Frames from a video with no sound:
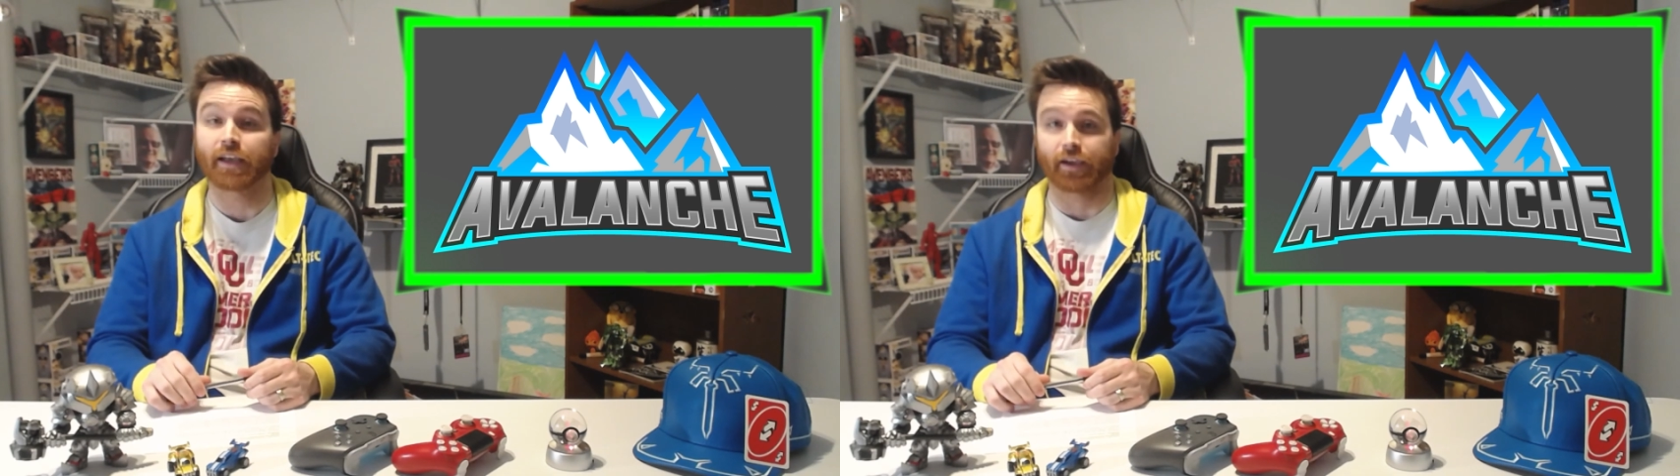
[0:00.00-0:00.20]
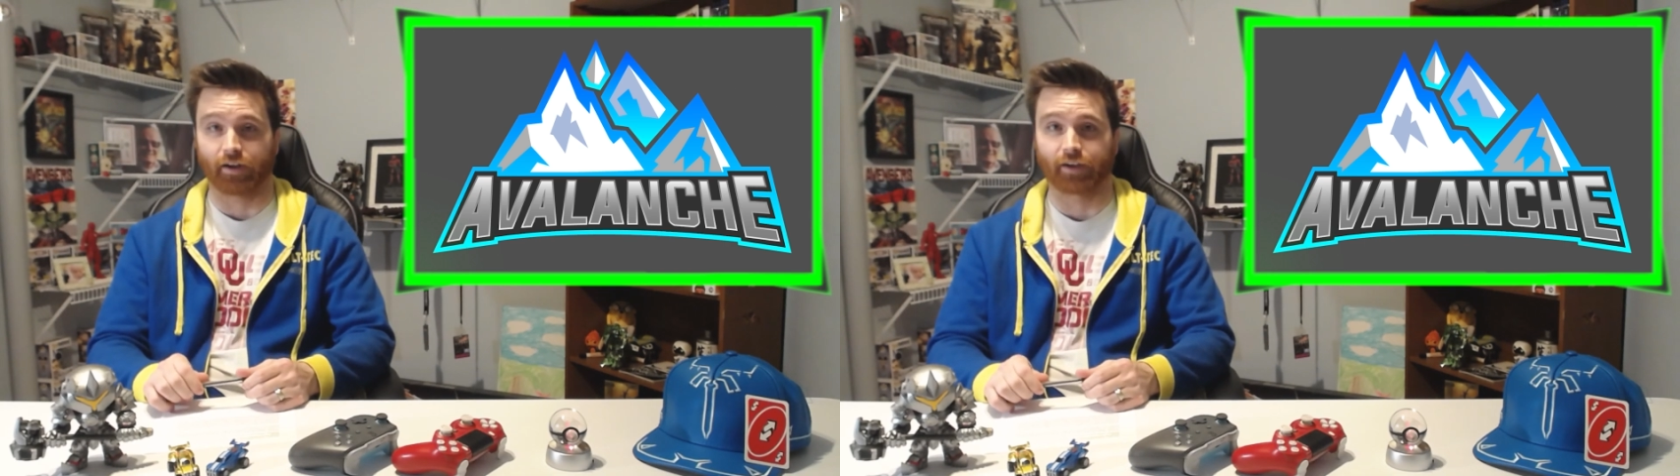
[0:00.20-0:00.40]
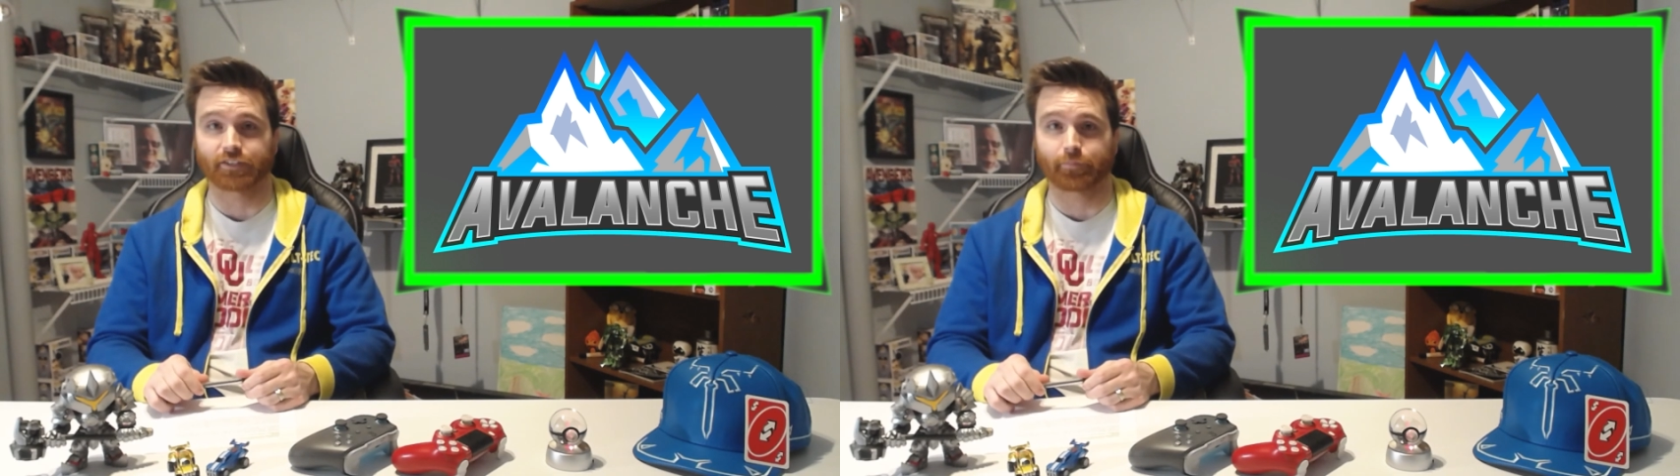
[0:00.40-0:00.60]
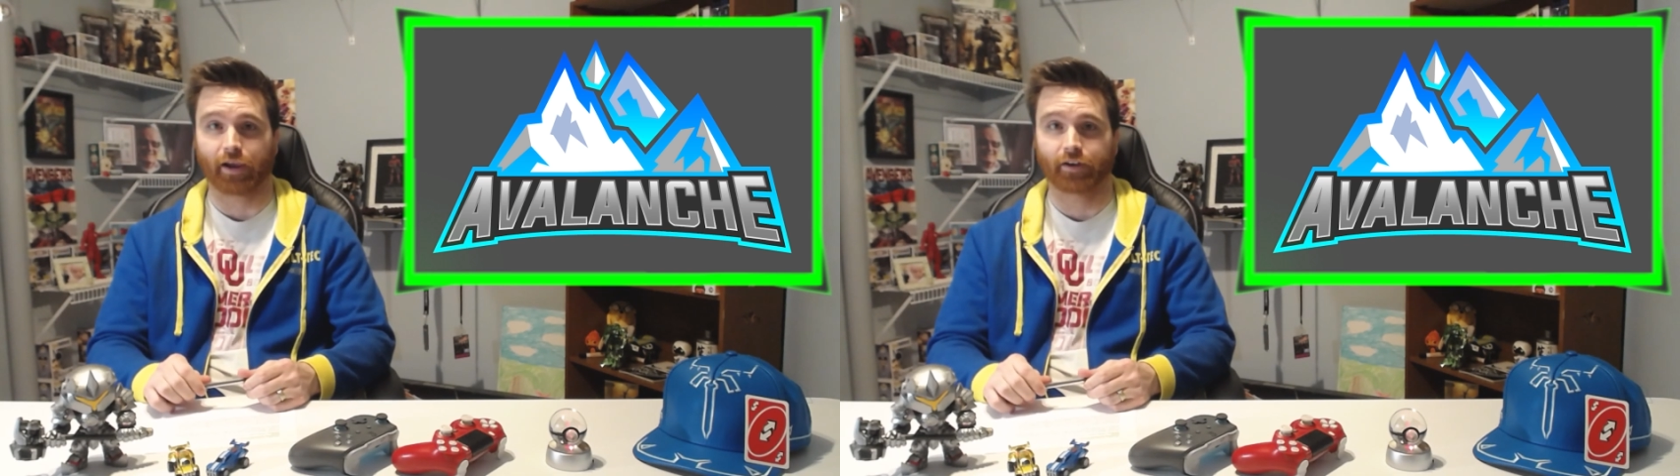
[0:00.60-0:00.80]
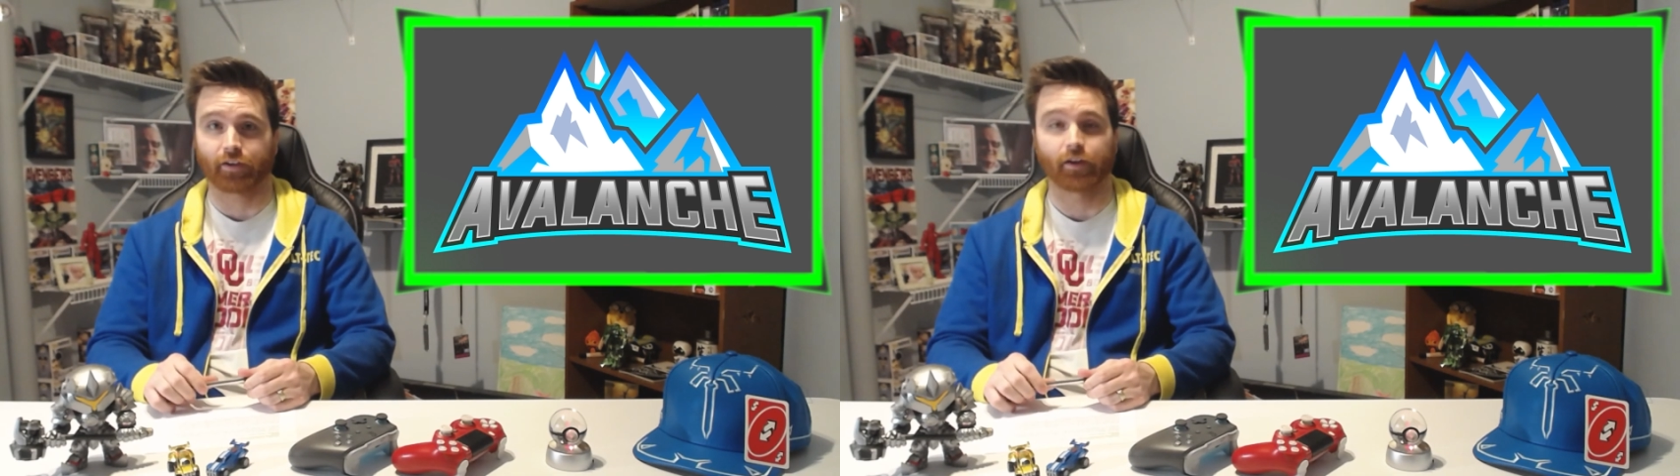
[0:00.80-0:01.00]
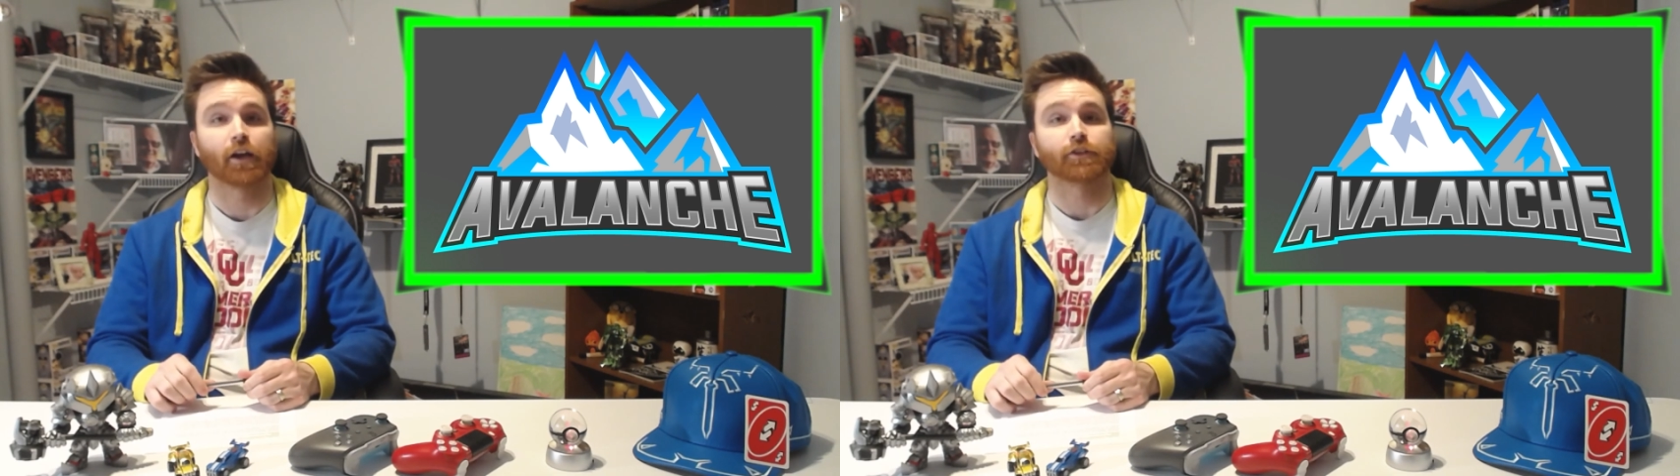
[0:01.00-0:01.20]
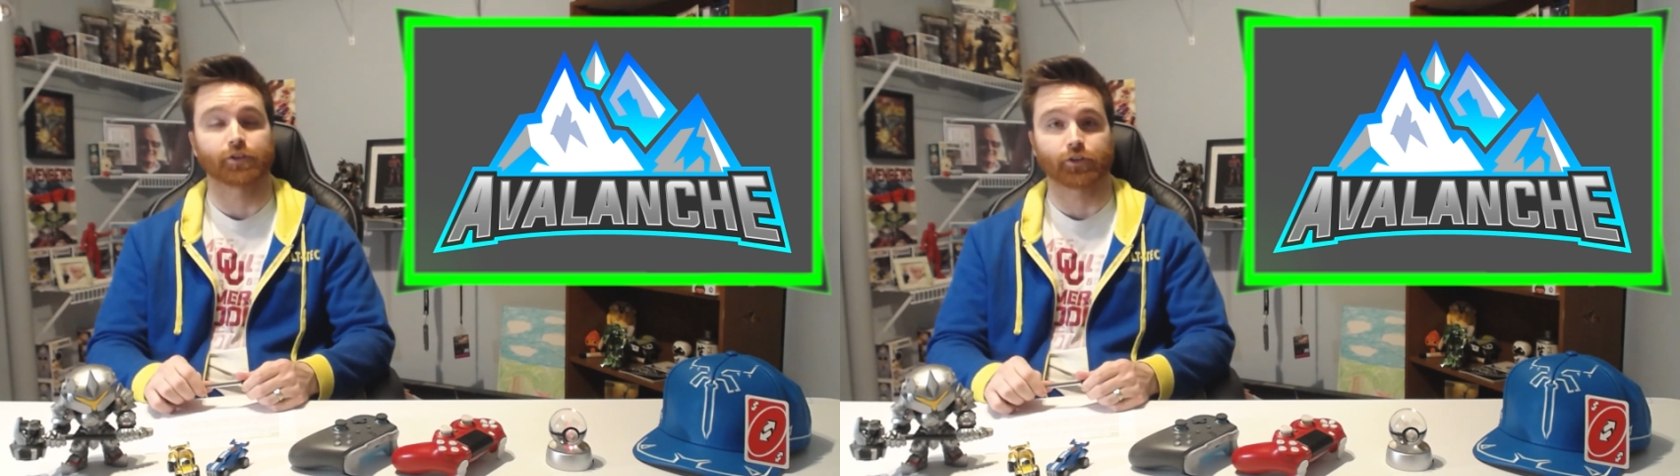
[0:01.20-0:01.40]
and Icy Panda to